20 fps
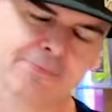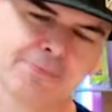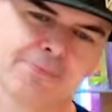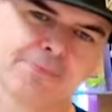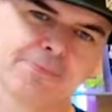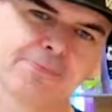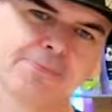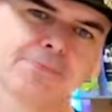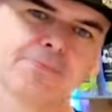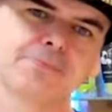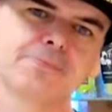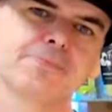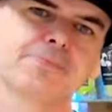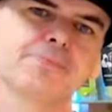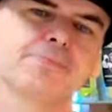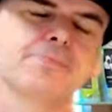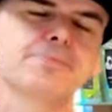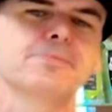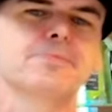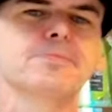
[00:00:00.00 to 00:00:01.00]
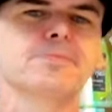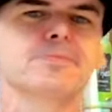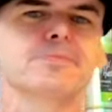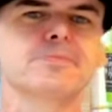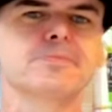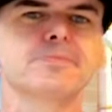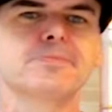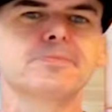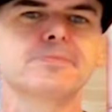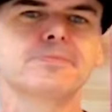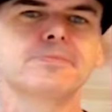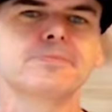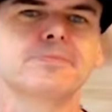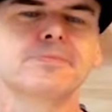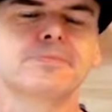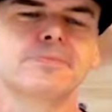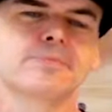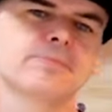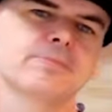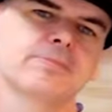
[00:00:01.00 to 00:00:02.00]

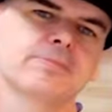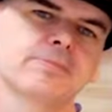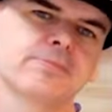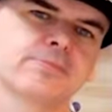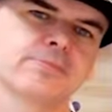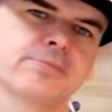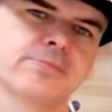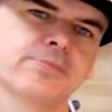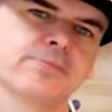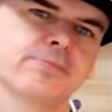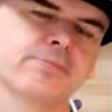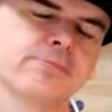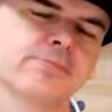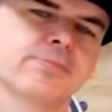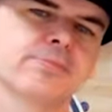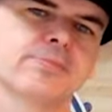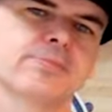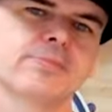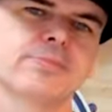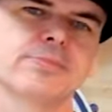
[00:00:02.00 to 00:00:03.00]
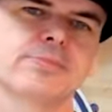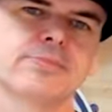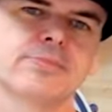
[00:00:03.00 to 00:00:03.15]
(not speaking)